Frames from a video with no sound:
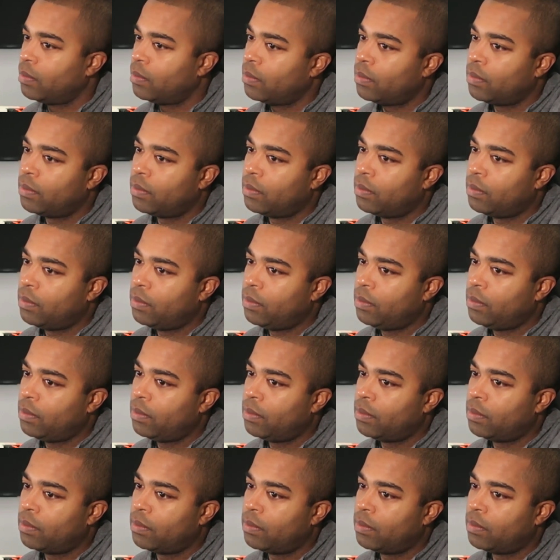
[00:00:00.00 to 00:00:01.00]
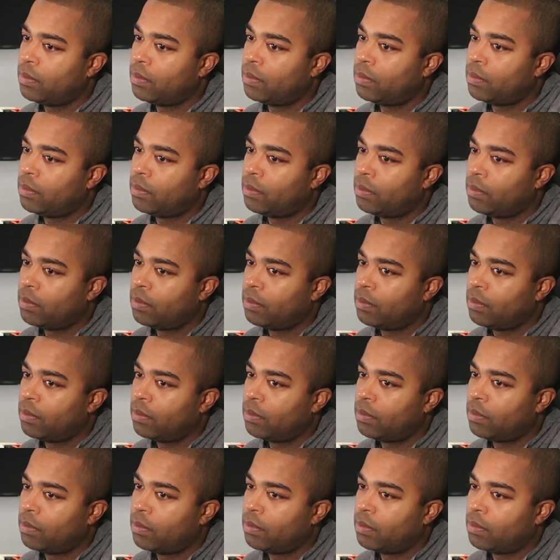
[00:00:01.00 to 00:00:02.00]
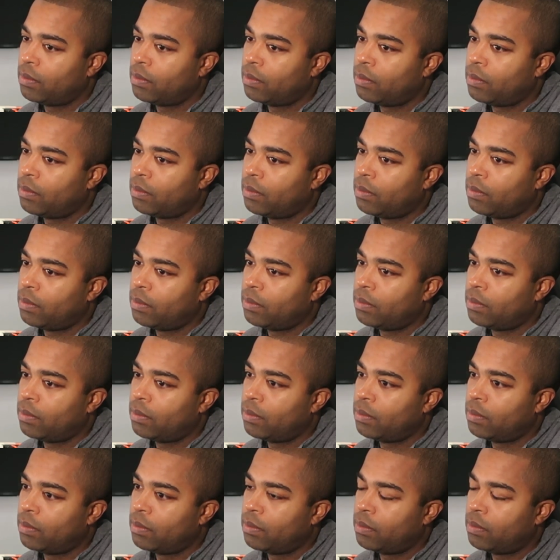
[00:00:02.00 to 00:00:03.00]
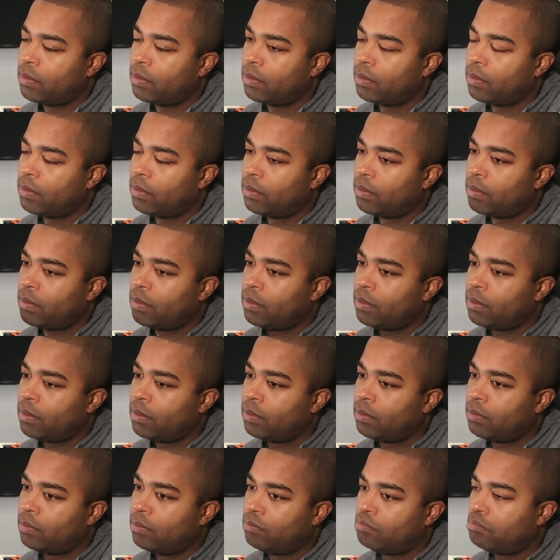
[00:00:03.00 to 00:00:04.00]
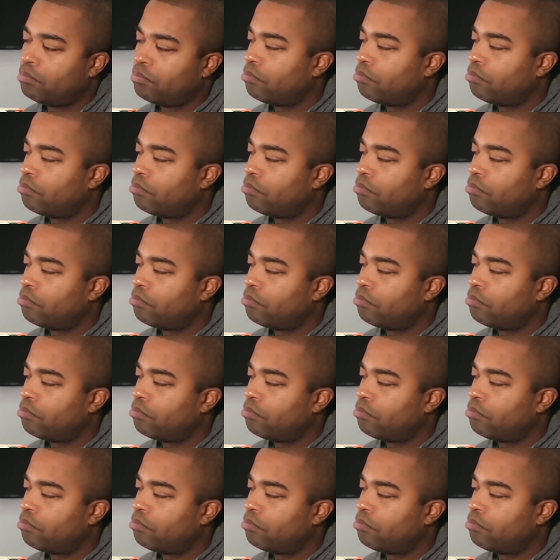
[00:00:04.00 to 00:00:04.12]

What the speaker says: (not speaking)